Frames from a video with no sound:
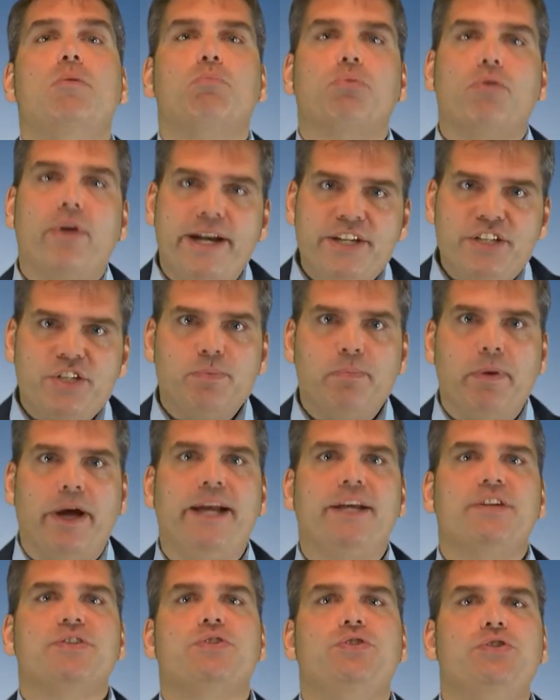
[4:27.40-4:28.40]
Price
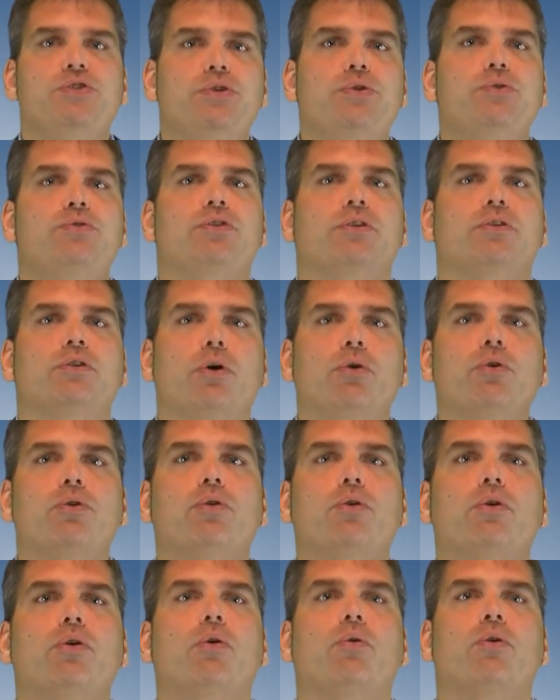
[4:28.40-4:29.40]
spikes due to
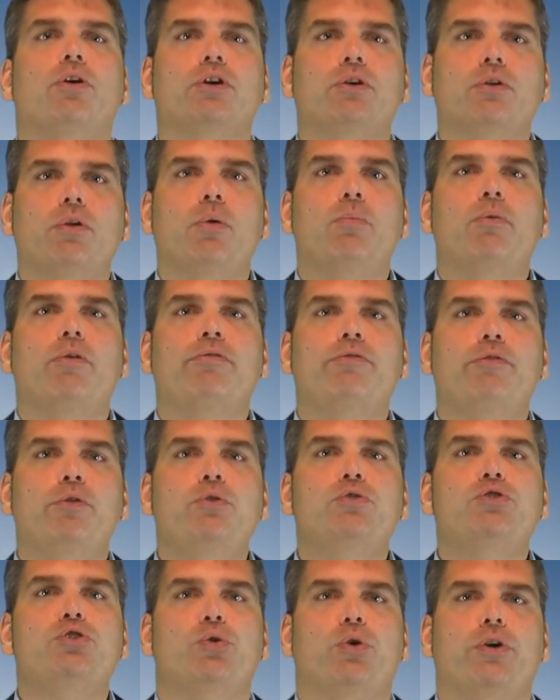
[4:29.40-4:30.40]
local or global
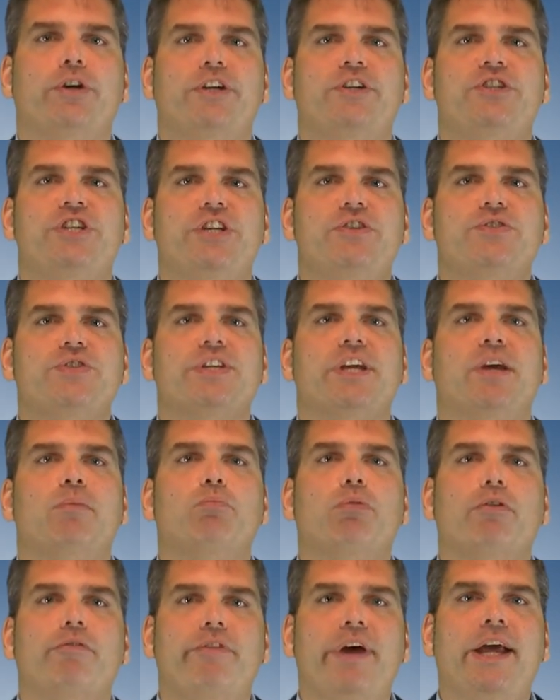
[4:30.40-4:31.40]
food shortages can
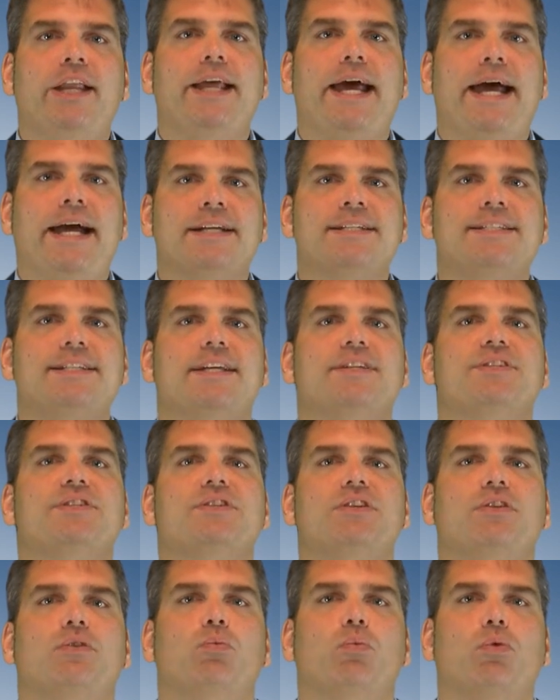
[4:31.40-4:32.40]
prevent access
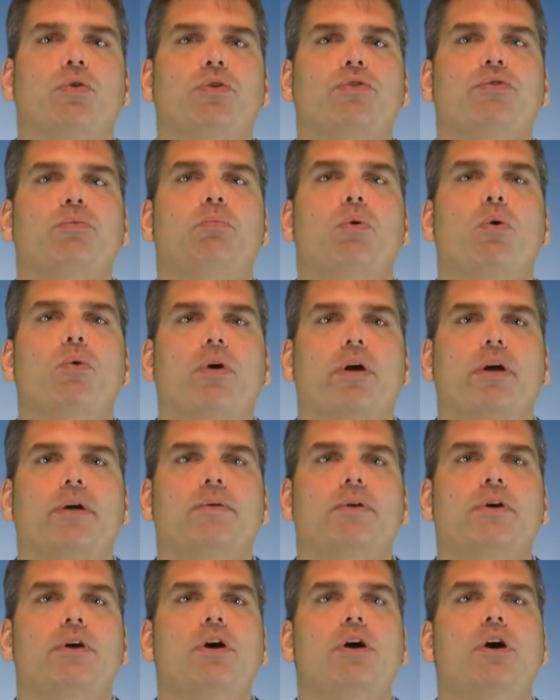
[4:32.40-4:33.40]
to the world's poor,
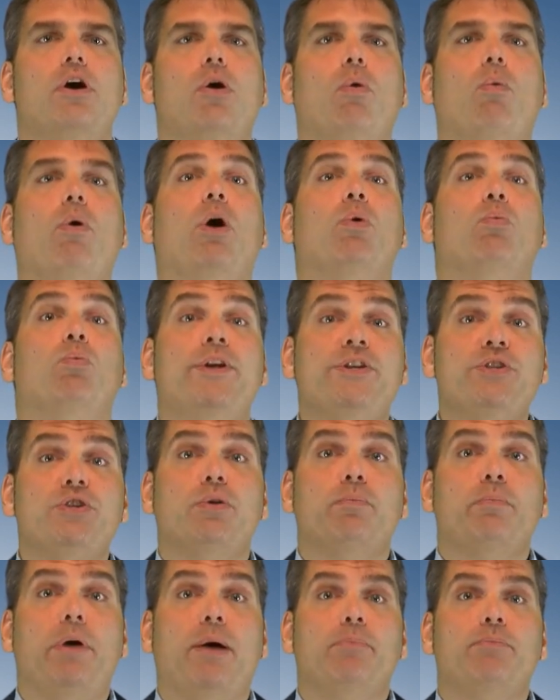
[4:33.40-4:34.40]
while
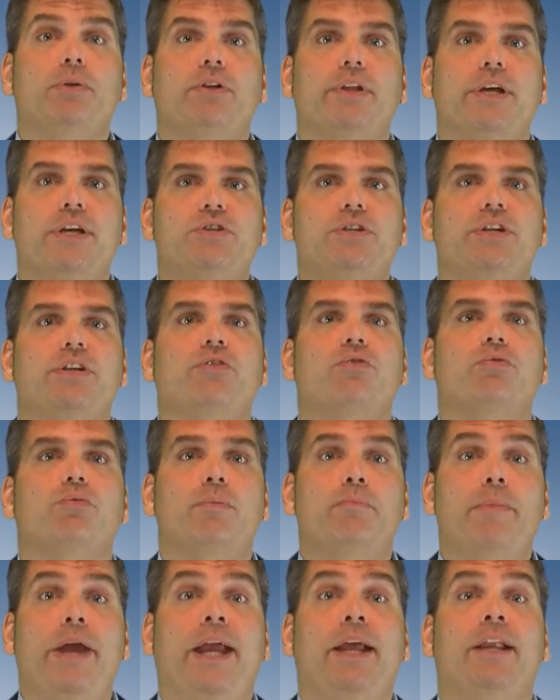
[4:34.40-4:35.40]
richer populations
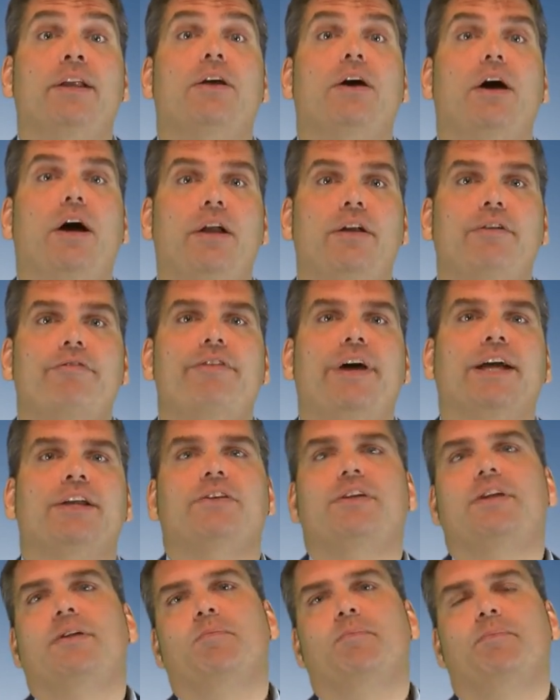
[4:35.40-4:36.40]
remain
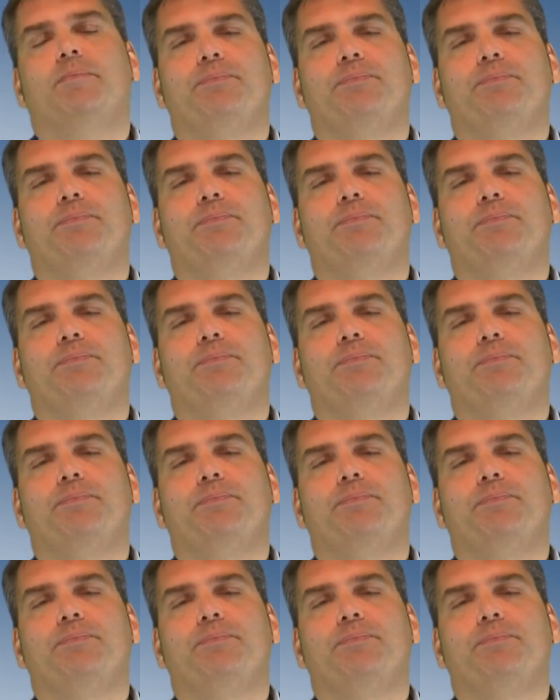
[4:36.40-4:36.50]
unaffected.